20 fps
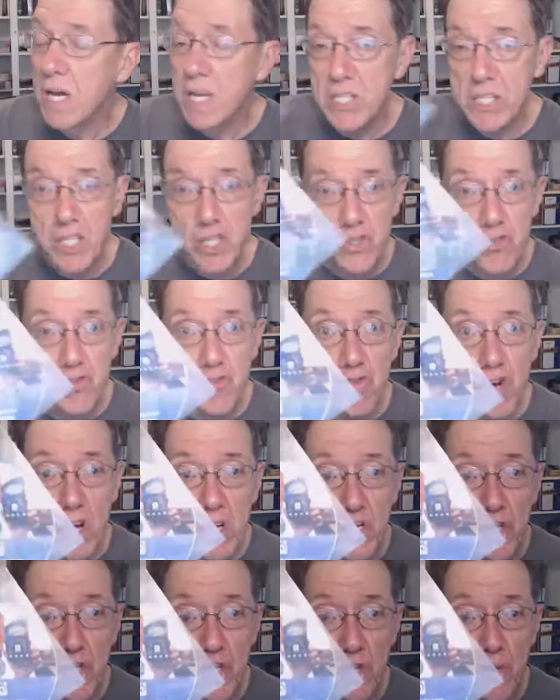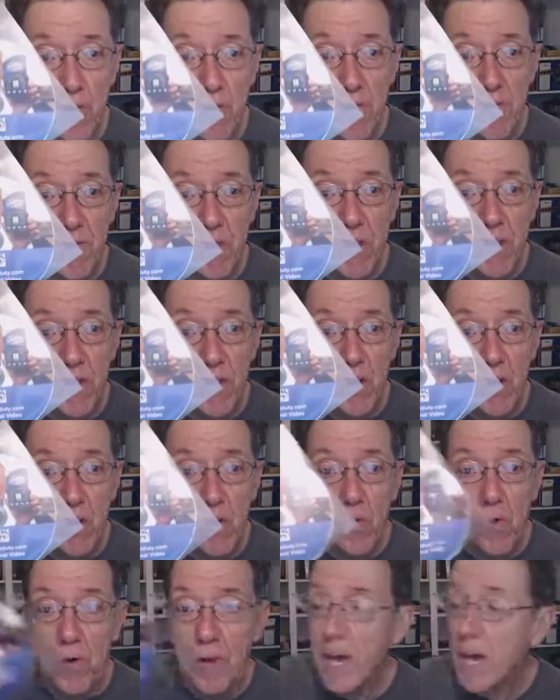instructional
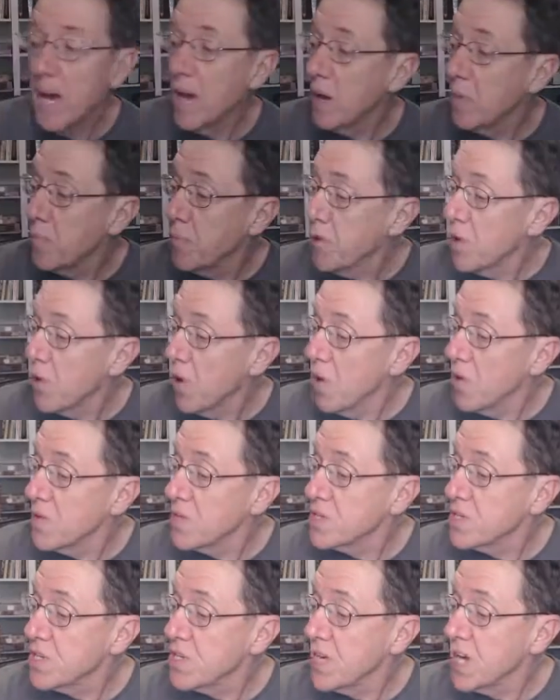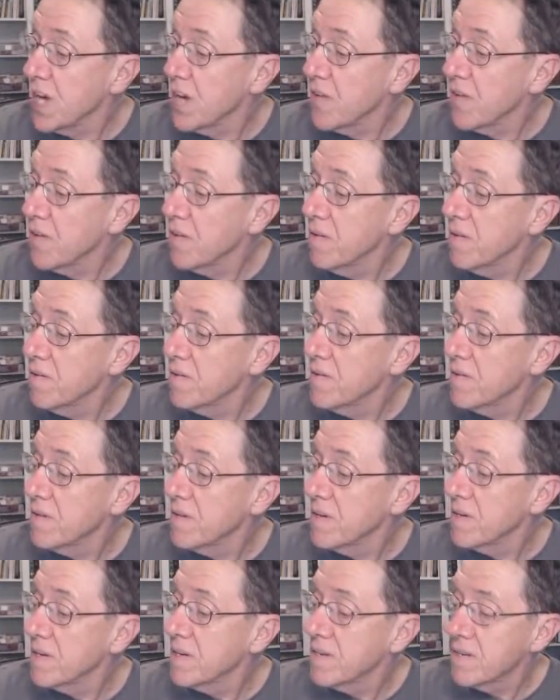video on how to put all this together hmm.
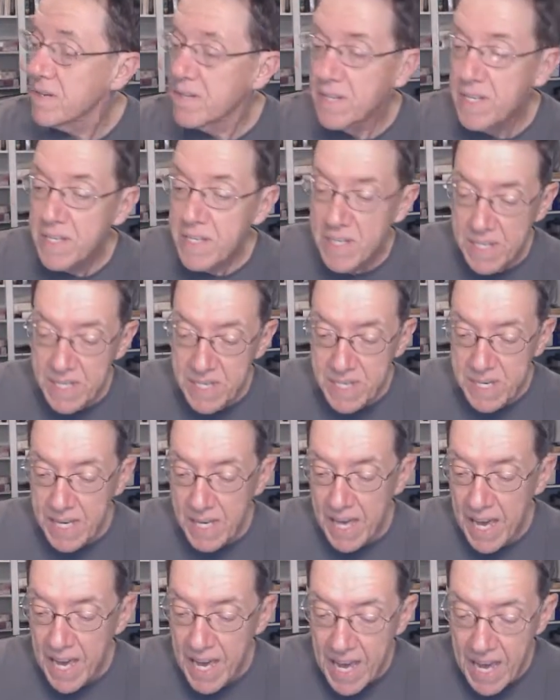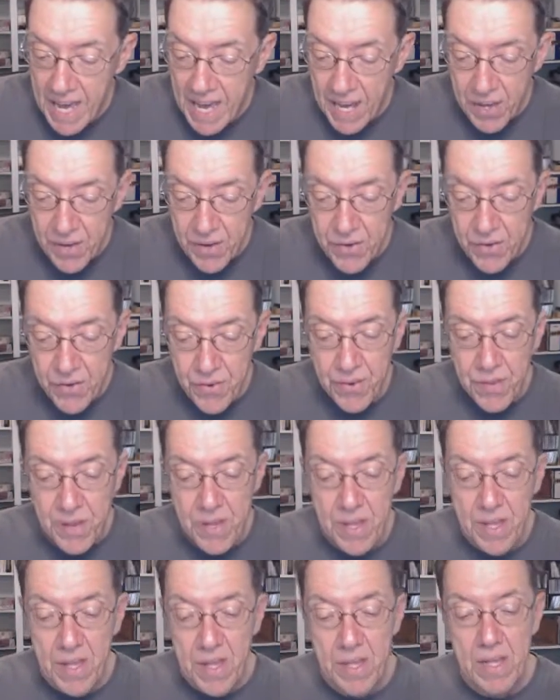and
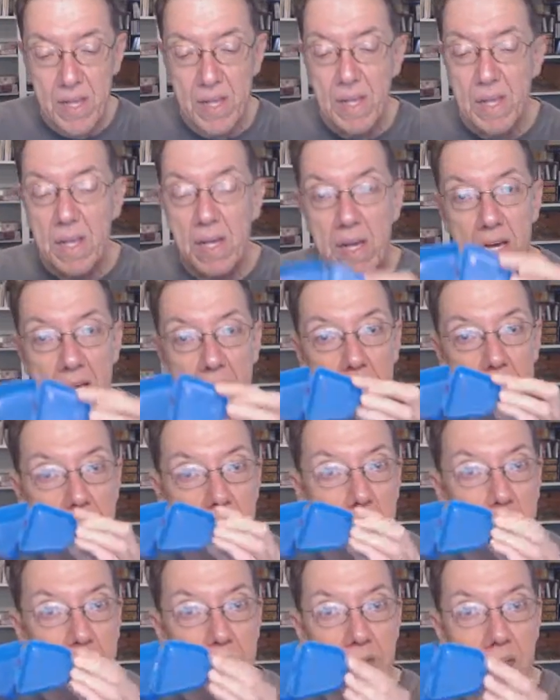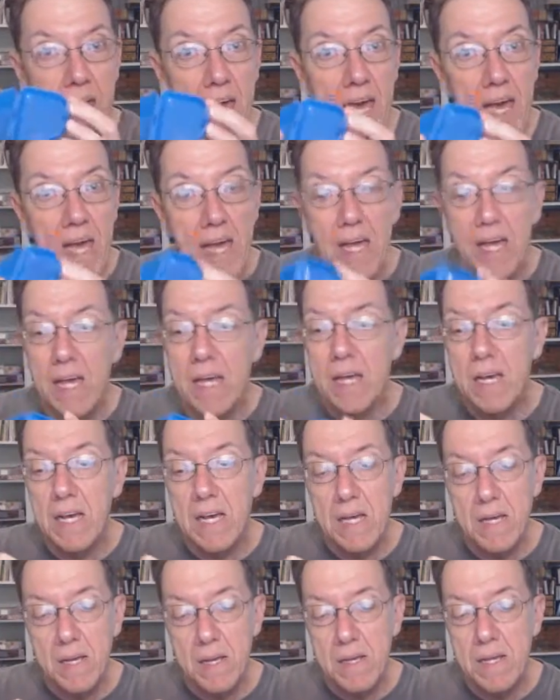comes with a
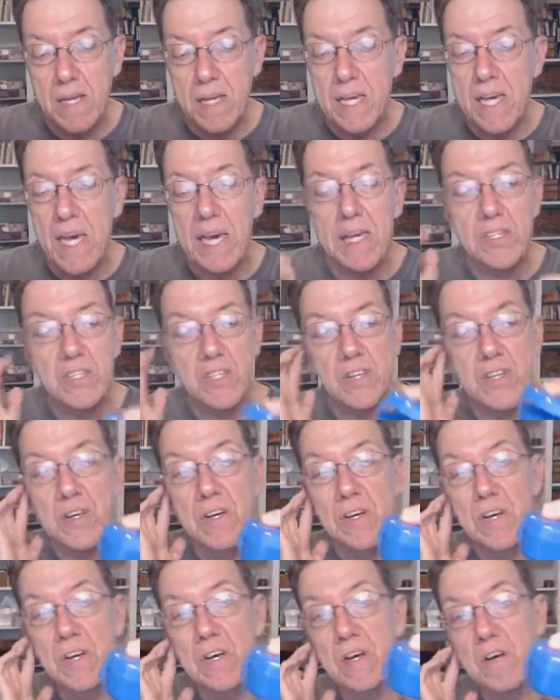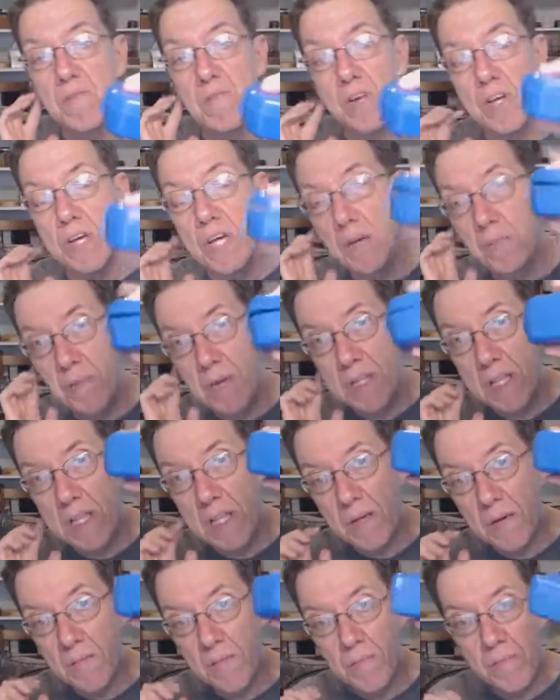case for
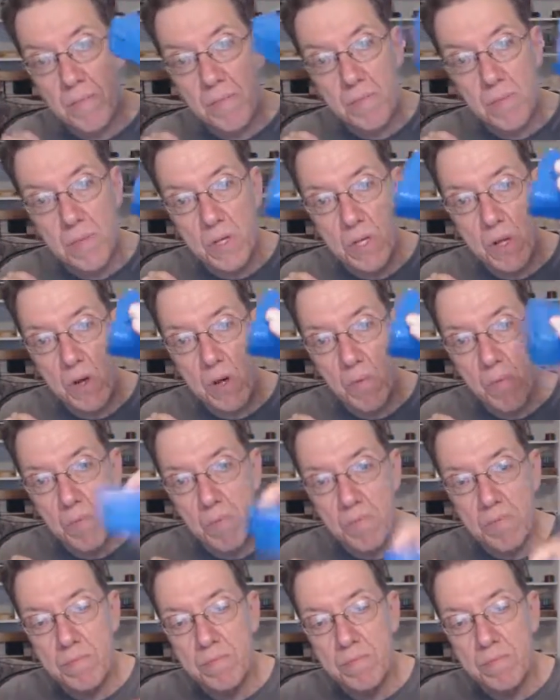keeping them you know